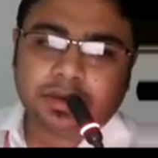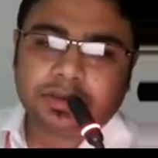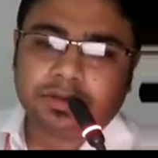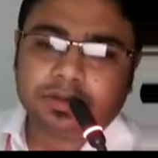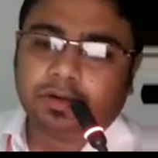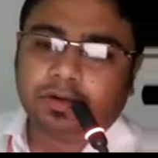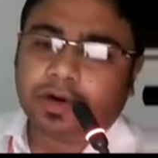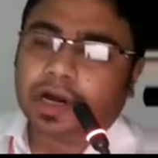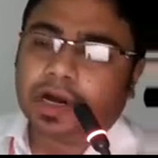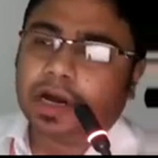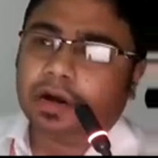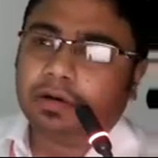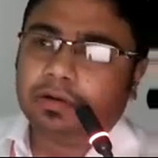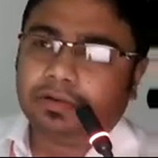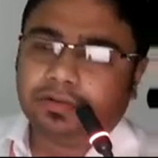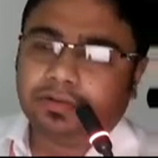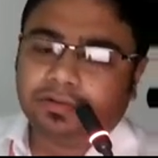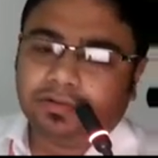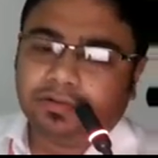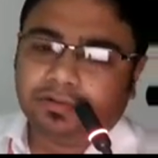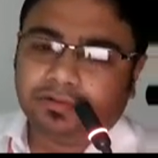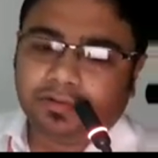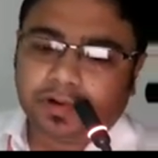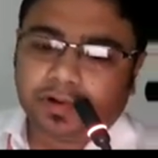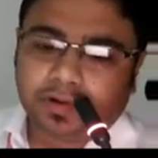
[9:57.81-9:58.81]
So
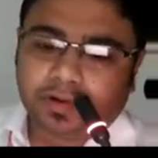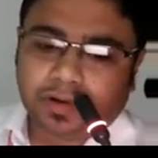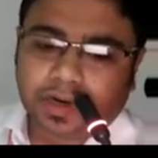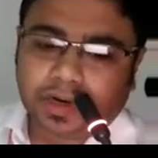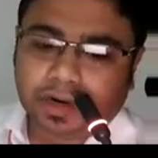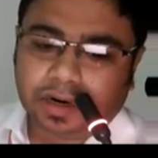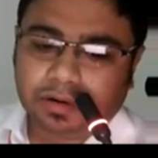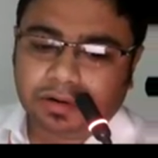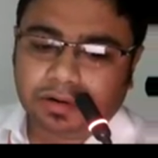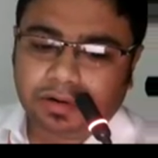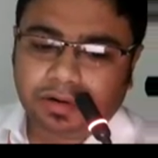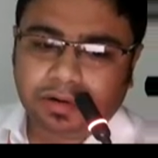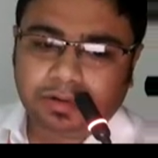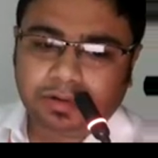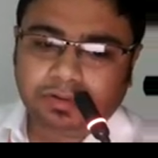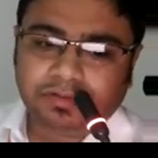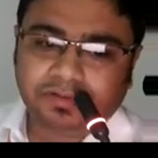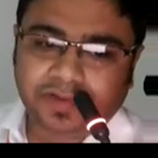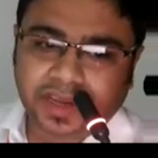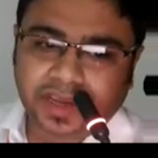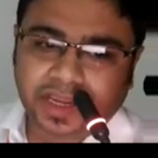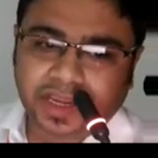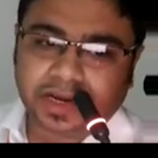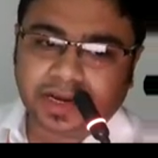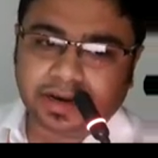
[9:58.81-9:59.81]
how do you
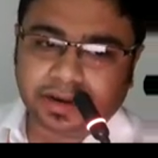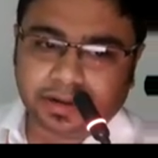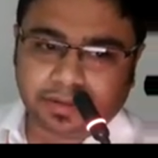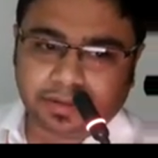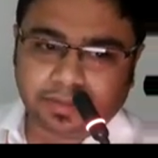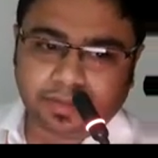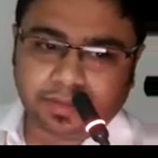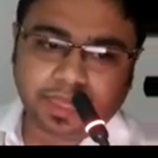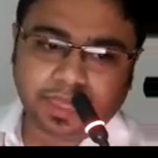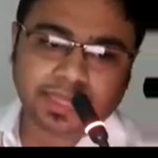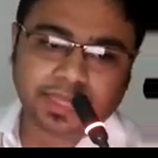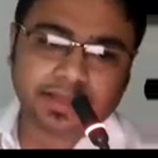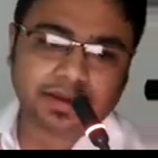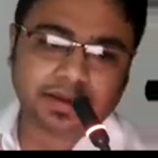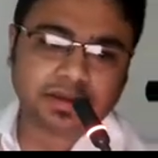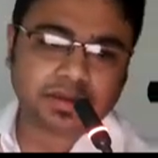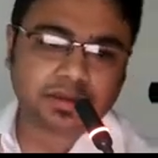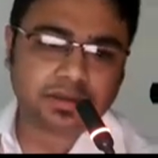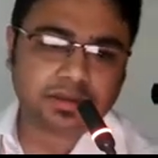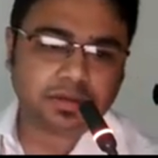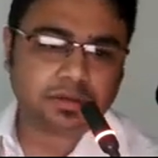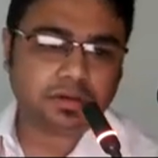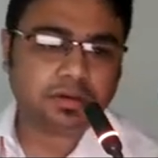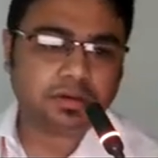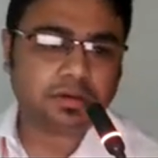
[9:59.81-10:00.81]
wean?
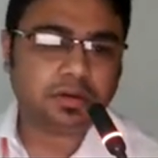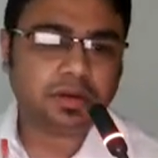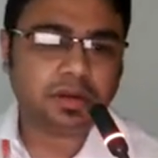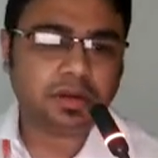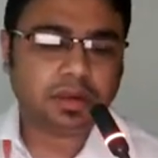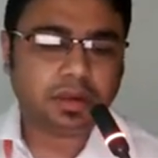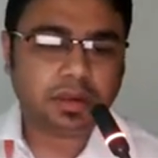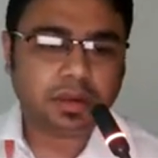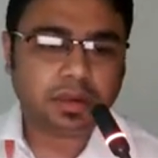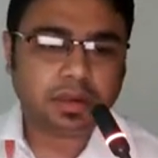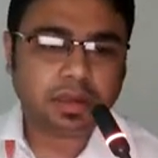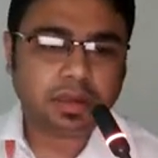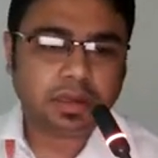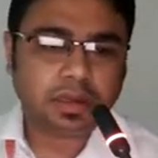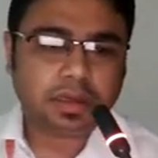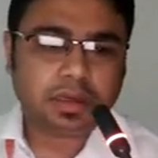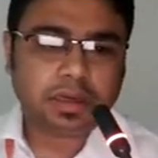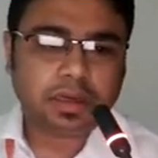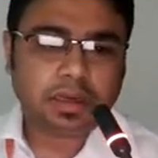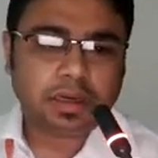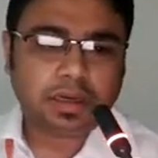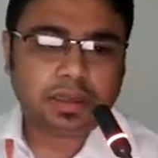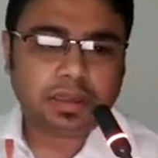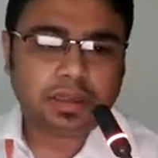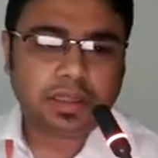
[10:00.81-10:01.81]
So
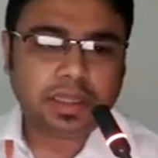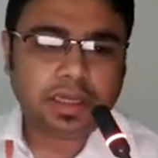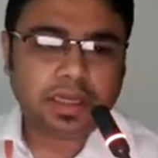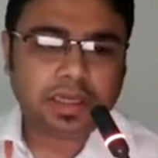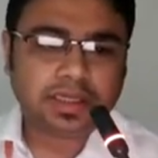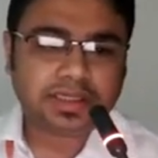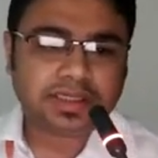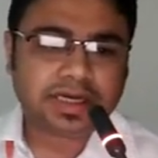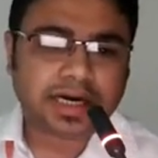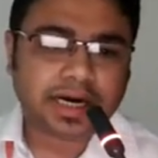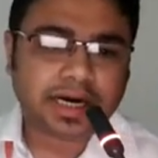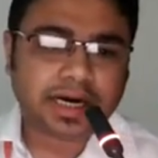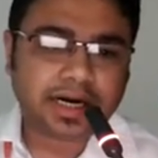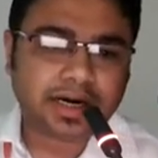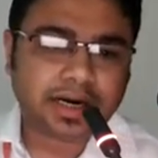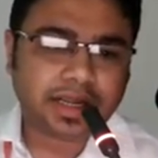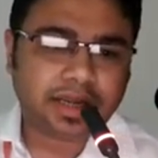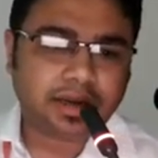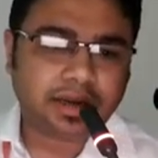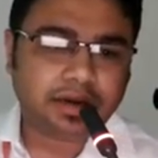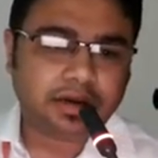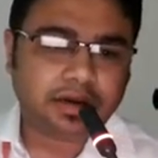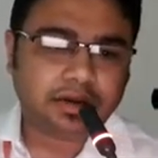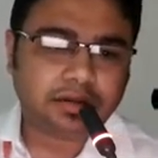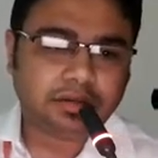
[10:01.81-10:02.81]
the
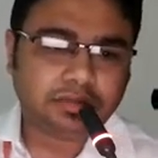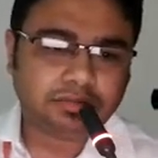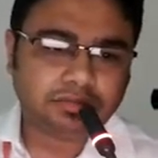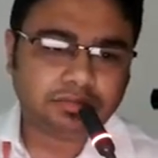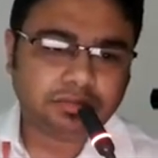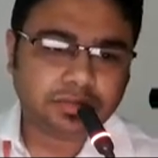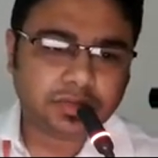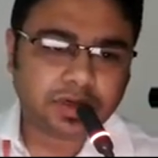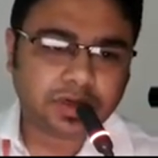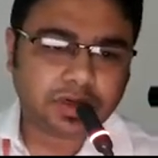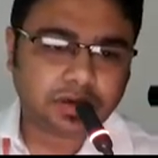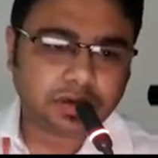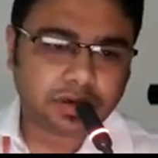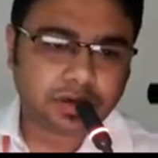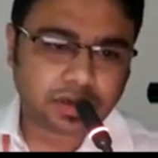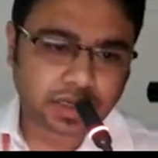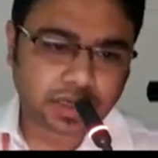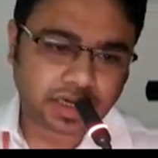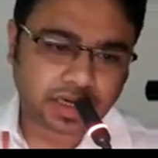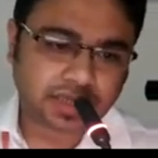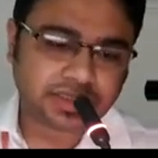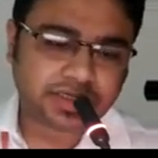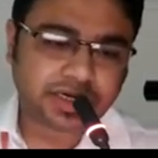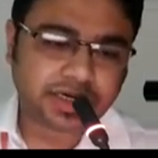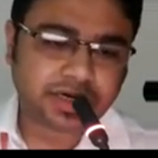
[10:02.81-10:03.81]
starting,
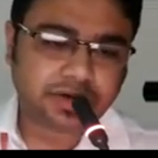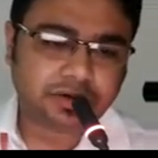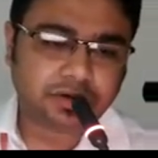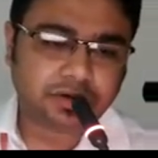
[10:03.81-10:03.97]
as I